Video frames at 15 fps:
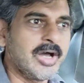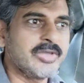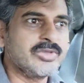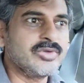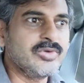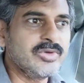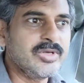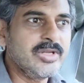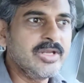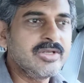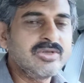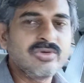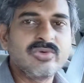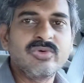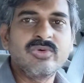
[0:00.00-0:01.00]
you
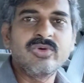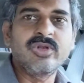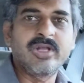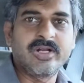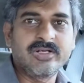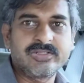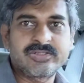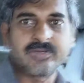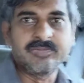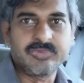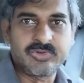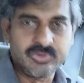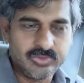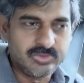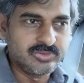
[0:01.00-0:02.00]
need to learn
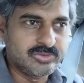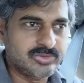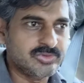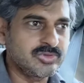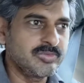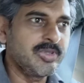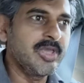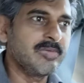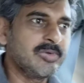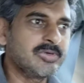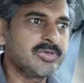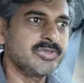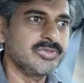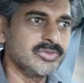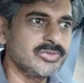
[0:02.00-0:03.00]
some tools to be able
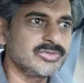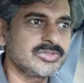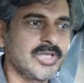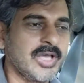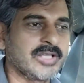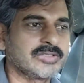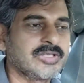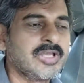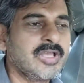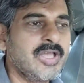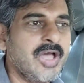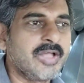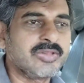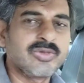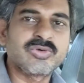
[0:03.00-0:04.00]
to use this,
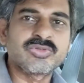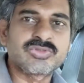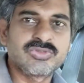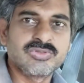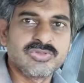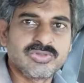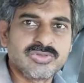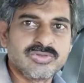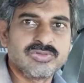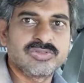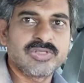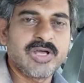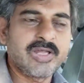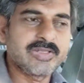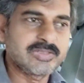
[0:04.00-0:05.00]
and those two
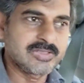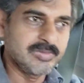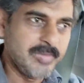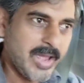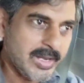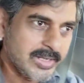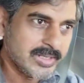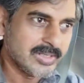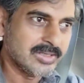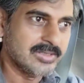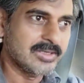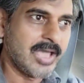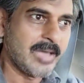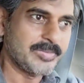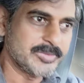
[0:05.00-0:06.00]
tools are schematic
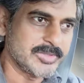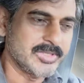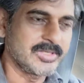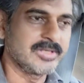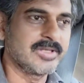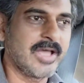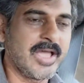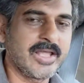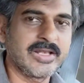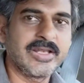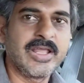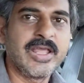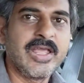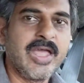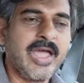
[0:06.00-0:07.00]
capture
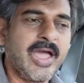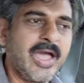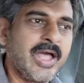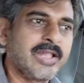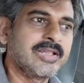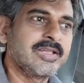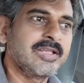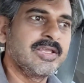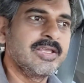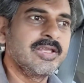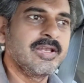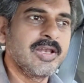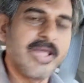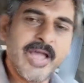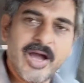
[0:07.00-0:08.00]
design and
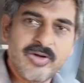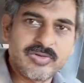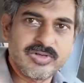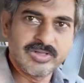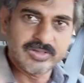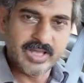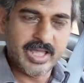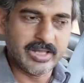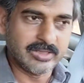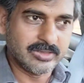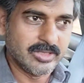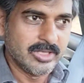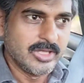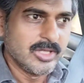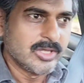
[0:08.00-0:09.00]
the layout
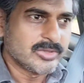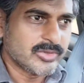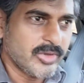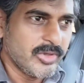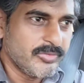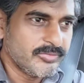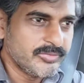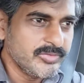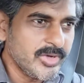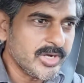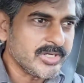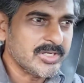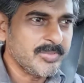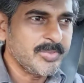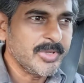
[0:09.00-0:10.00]
design. So if you
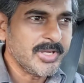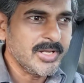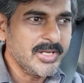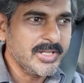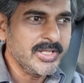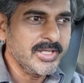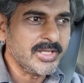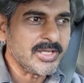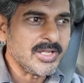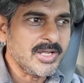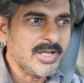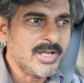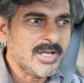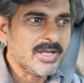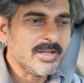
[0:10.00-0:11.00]
are typically
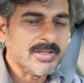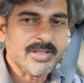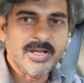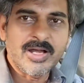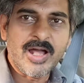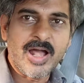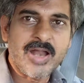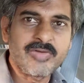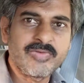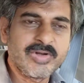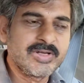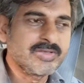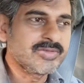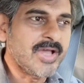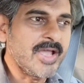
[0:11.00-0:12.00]
a hardware
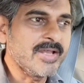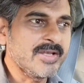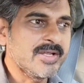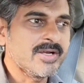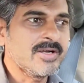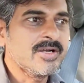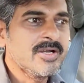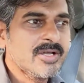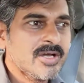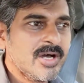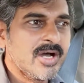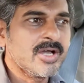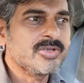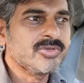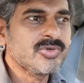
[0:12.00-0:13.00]
designer,
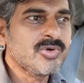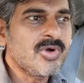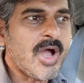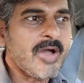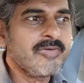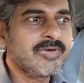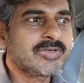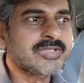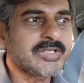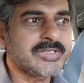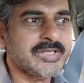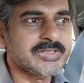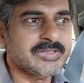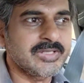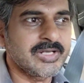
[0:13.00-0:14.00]
I would
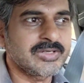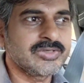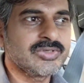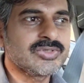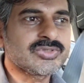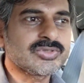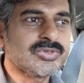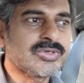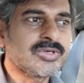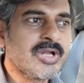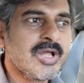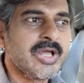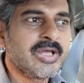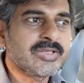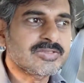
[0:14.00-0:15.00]
suggest that you should
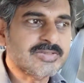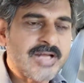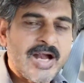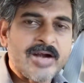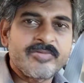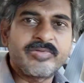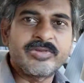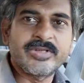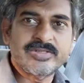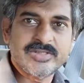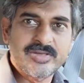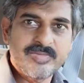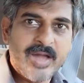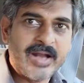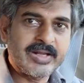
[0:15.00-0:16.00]
start with the
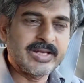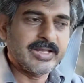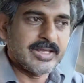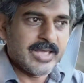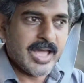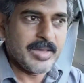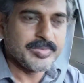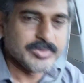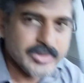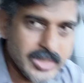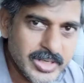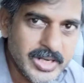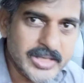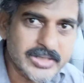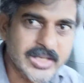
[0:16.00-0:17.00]
schematic
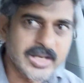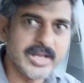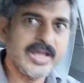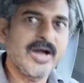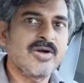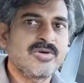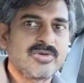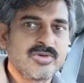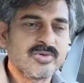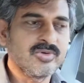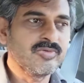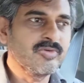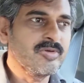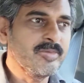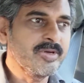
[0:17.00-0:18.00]
capture, and the layout
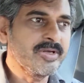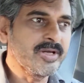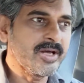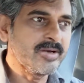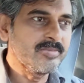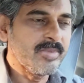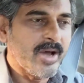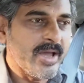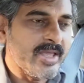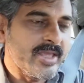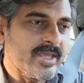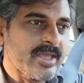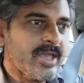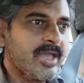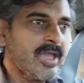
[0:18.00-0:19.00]
tool will be done
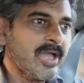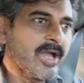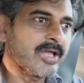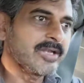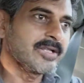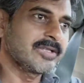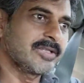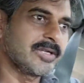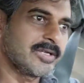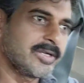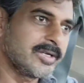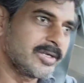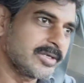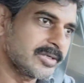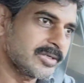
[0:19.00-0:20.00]
by
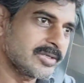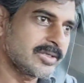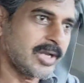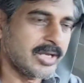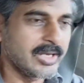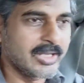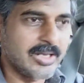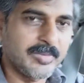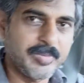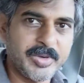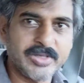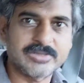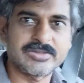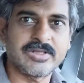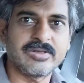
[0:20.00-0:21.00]
another technical
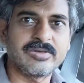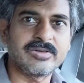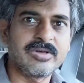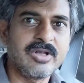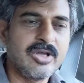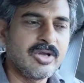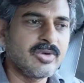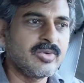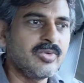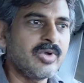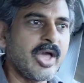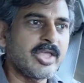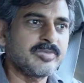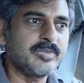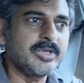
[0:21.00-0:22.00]
person who
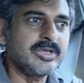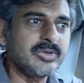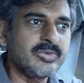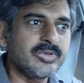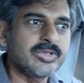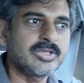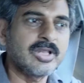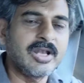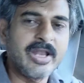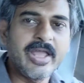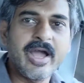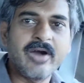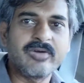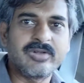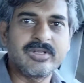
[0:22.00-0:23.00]
has been doing the
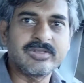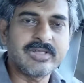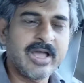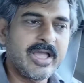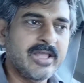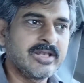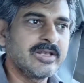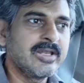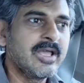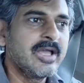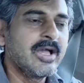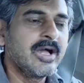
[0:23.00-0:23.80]
layout design.